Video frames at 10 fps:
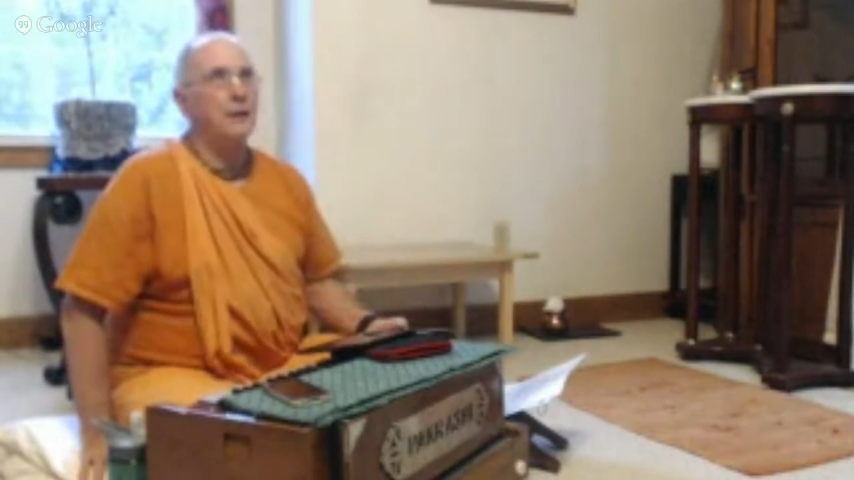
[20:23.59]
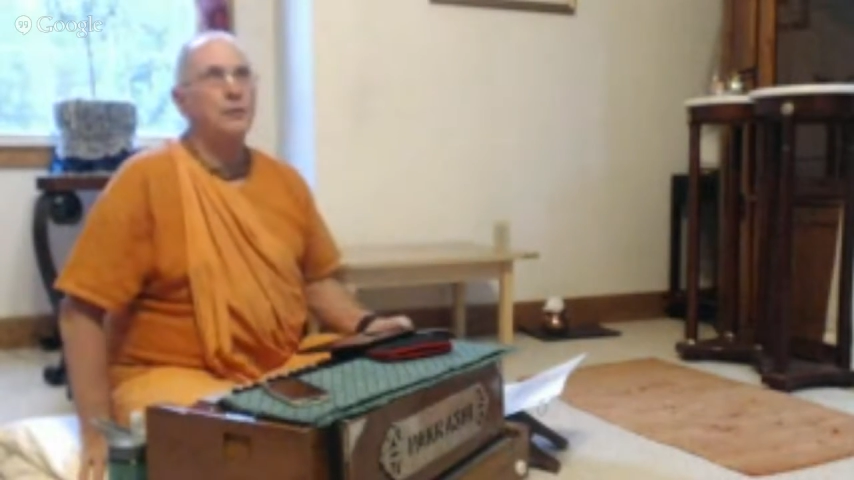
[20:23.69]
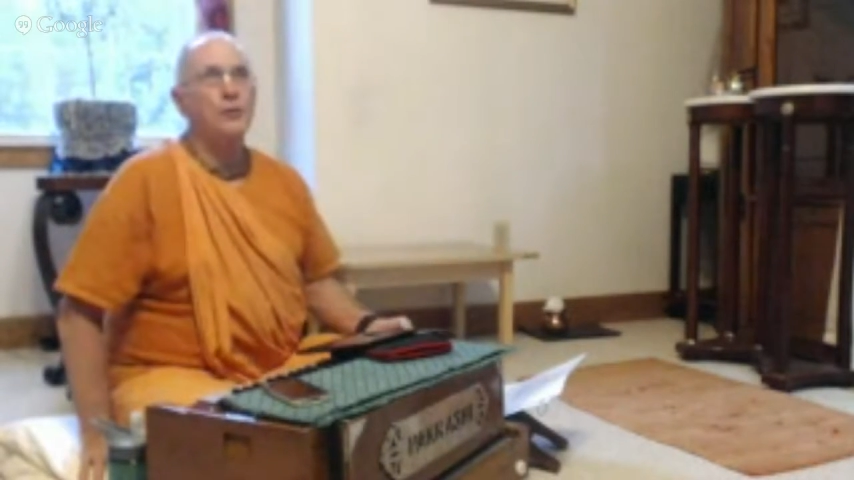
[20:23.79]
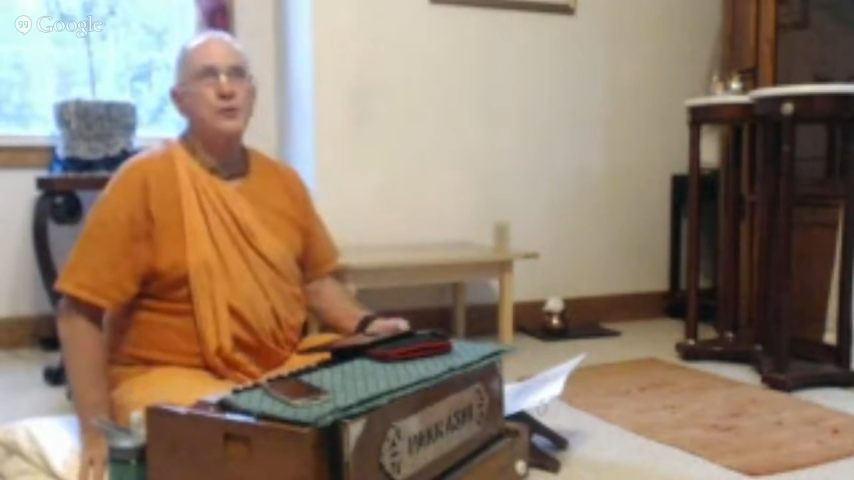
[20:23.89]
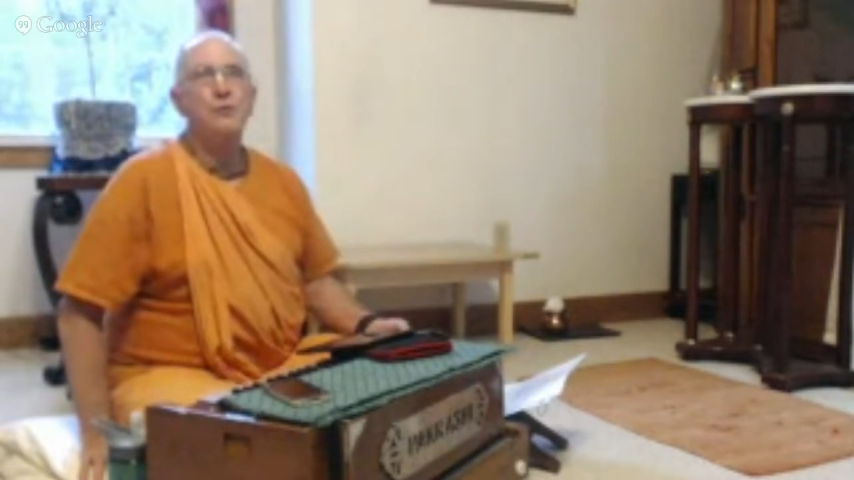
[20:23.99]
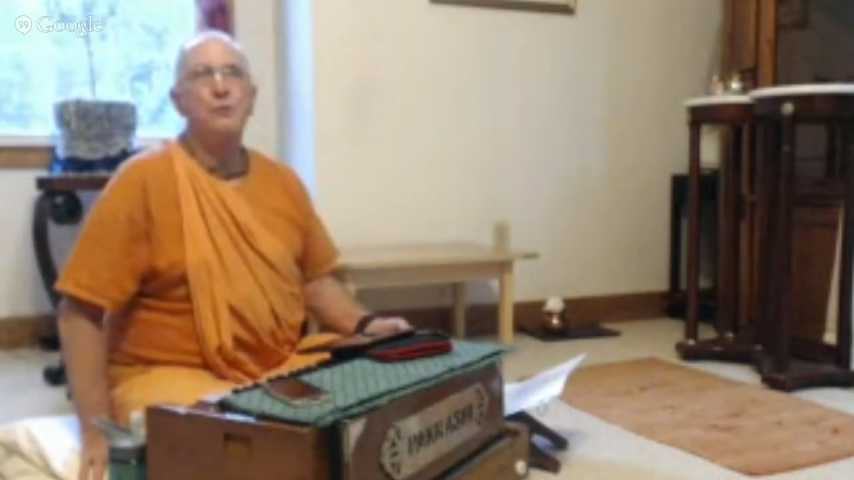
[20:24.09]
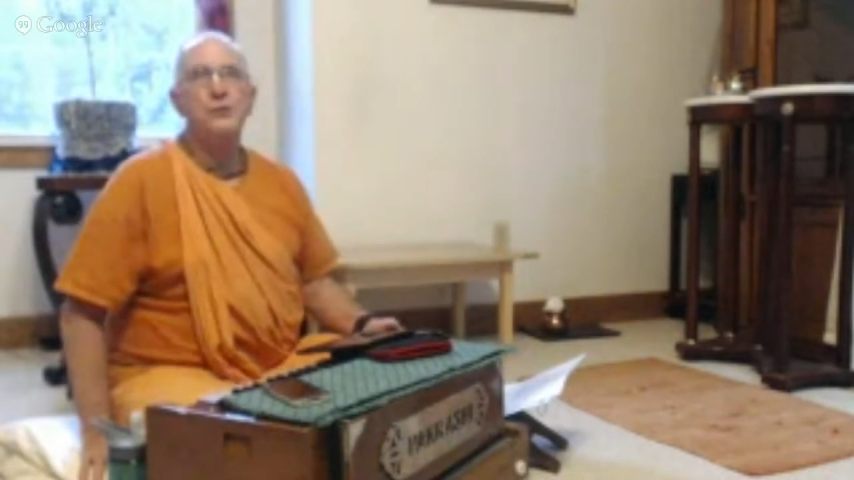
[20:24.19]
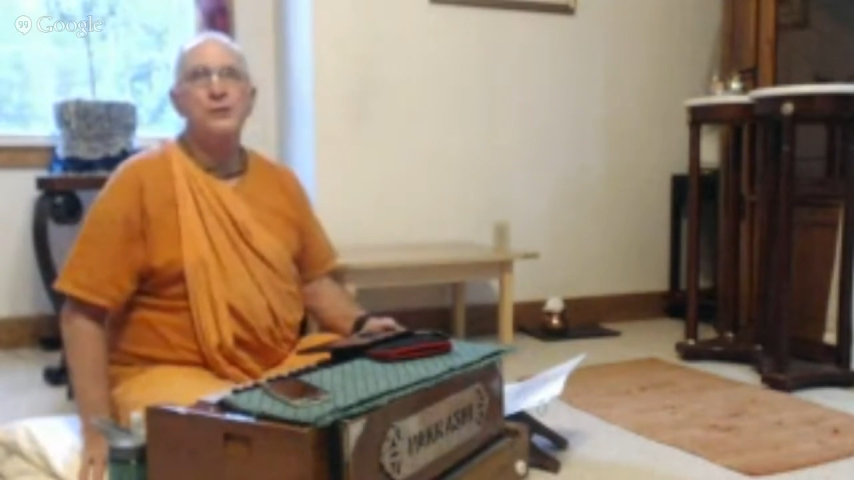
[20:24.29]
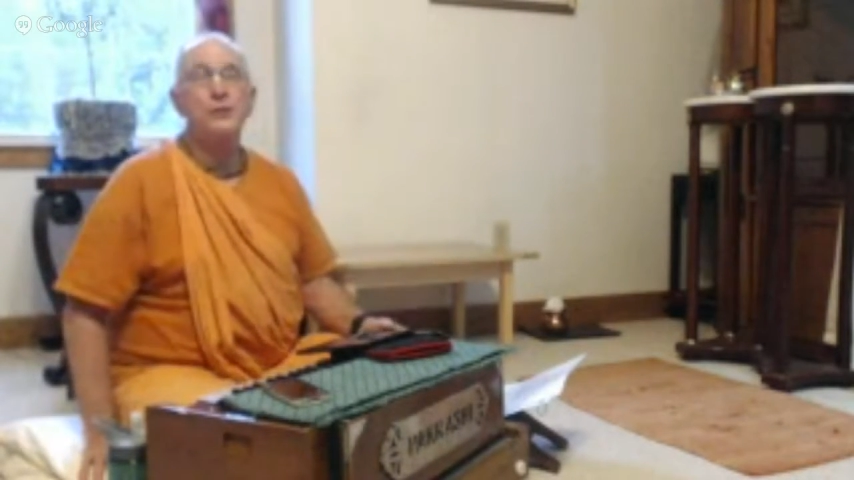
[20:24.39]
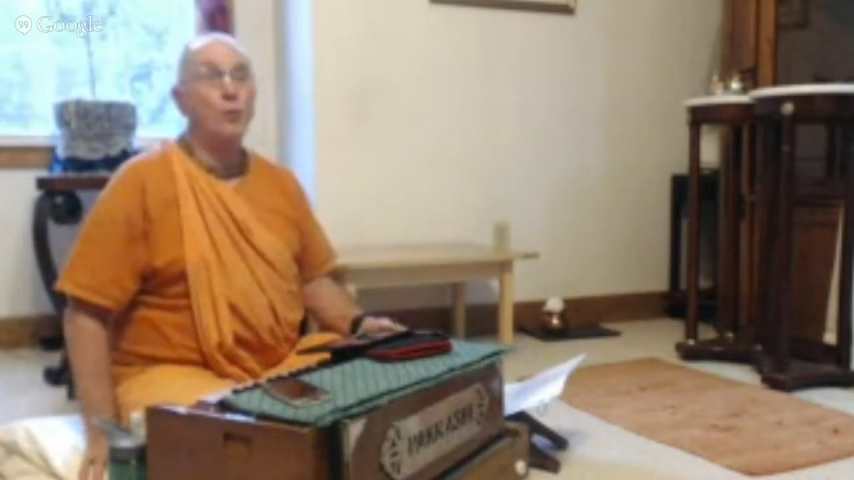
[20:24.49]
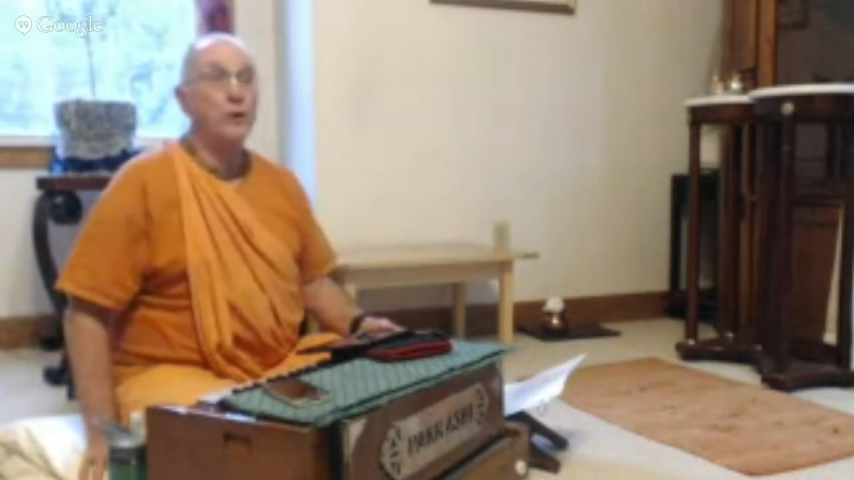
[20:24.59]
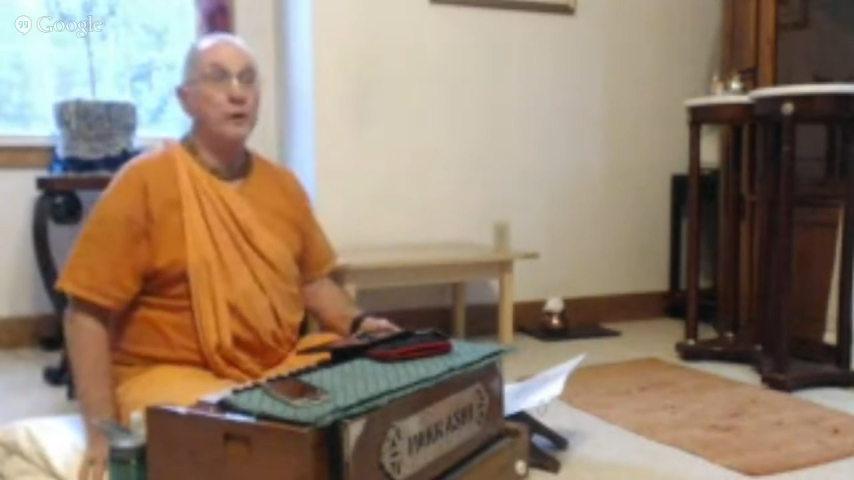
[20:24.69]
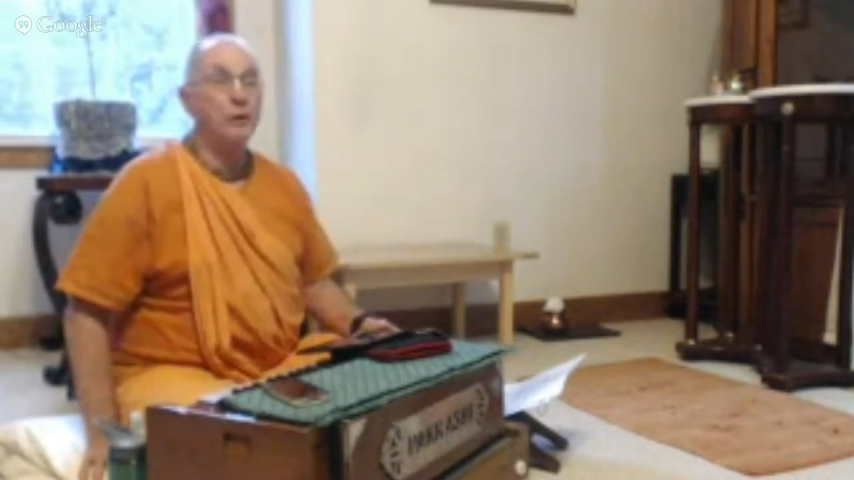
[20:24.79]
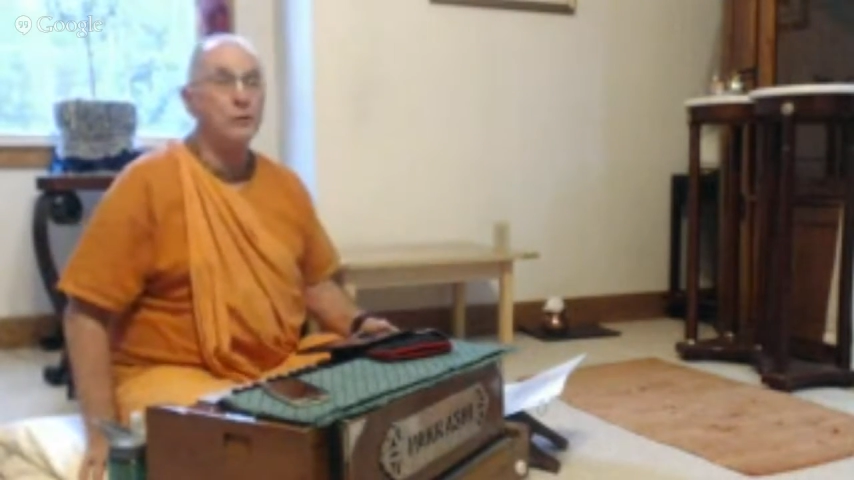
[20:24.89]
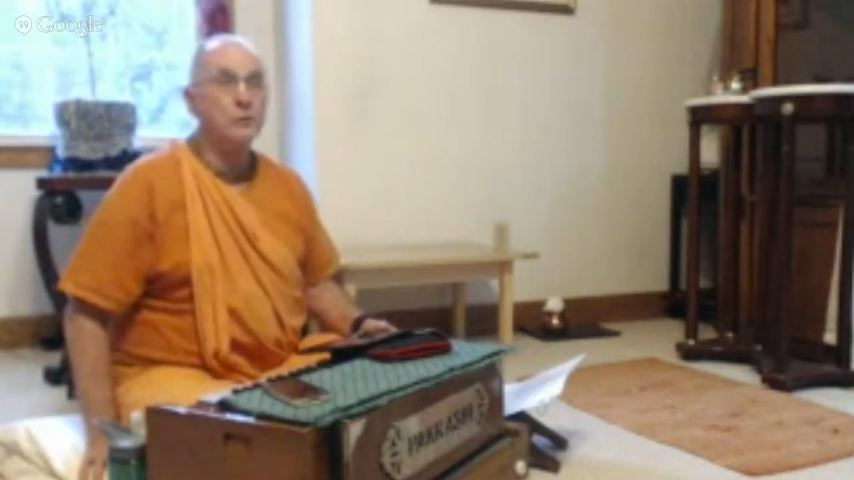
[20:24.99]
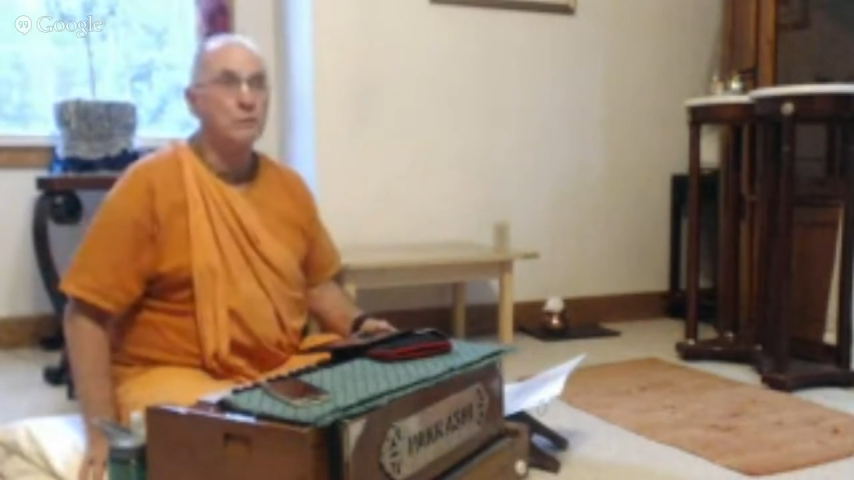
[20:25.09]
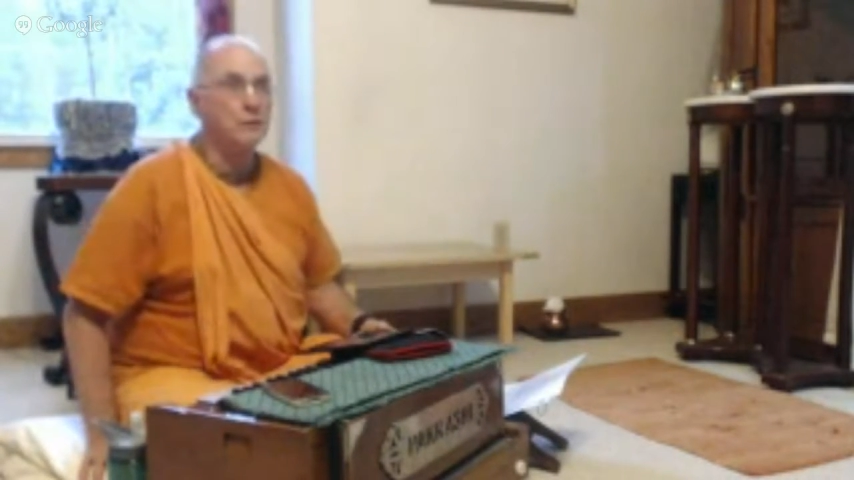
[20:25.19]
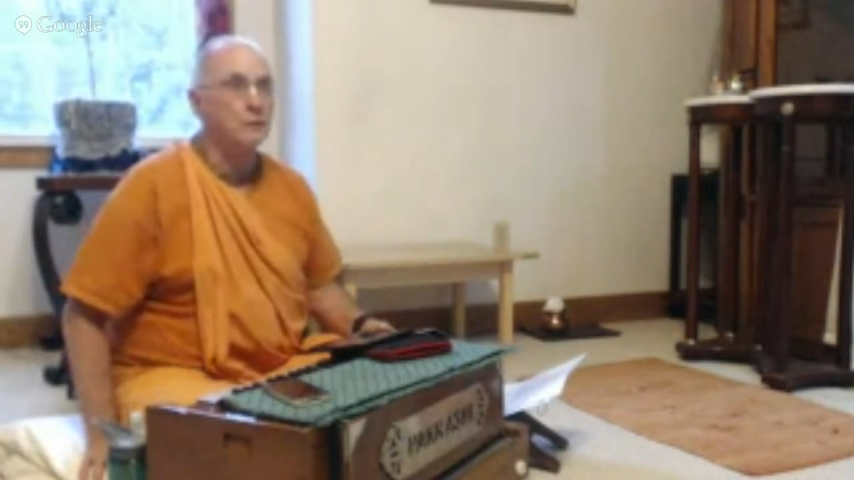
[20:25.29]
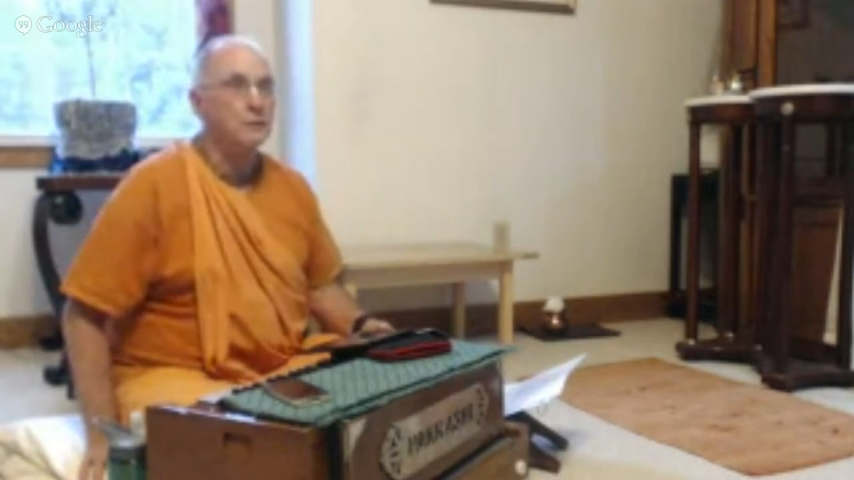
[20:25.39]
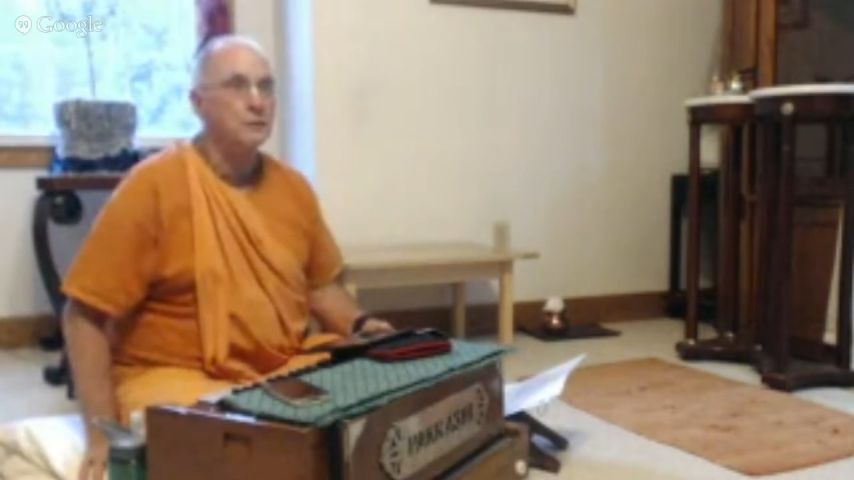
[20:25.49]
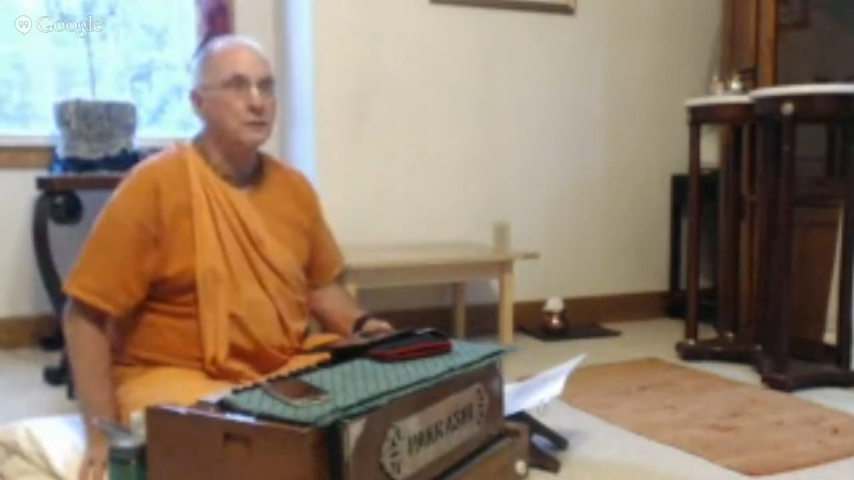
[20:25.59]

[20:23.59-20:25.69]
Krishna was exhorting Arjuna